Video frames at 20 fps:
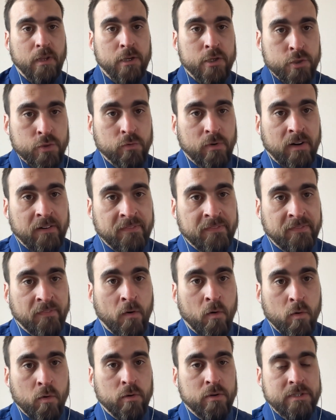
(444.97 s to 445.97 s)
to
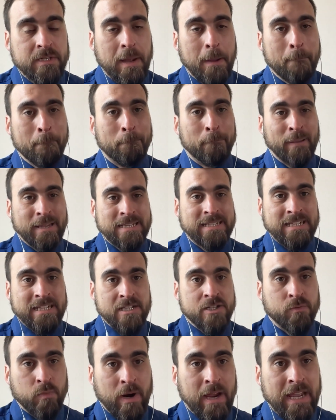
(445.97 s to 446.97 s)
afford
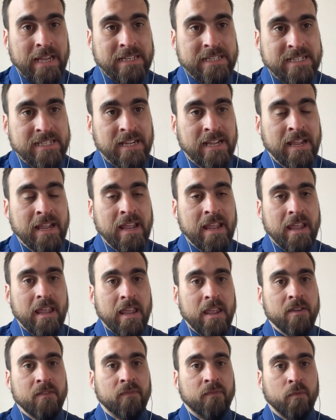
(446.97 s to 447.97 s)
business rates
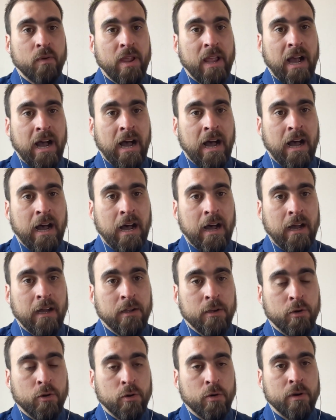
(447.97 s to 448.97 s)
if we are
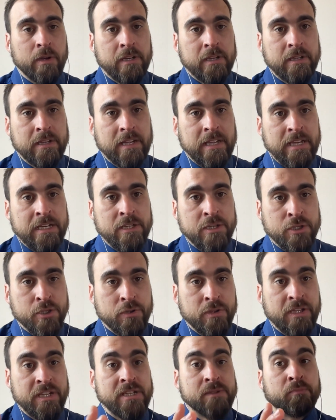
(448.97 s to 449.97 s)
going into
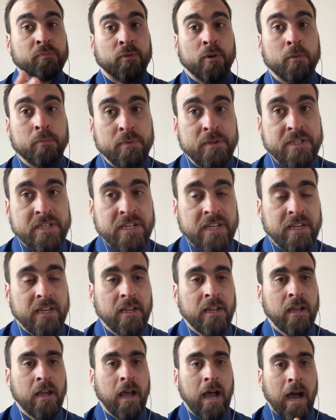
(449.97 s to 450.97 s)
this property?
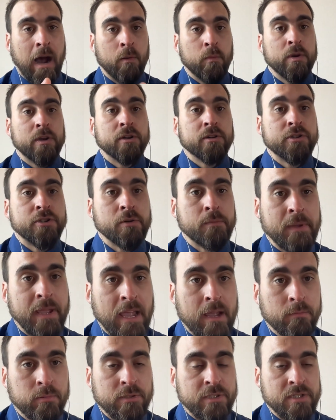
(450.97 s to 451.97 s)
Are we going to be
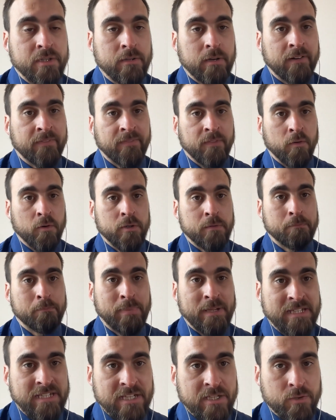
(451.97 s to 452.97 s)
able to afford
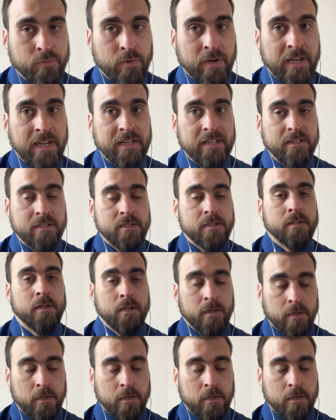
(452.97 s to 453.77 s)
business rates?